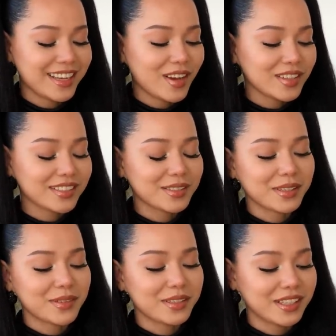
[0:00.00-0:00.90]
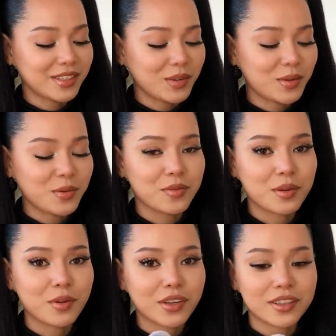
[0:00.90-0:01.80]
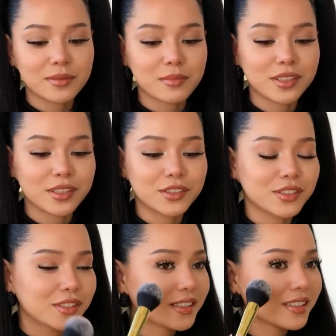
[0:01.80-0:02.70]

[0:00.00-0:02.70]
also sometimes I go overboard on blush.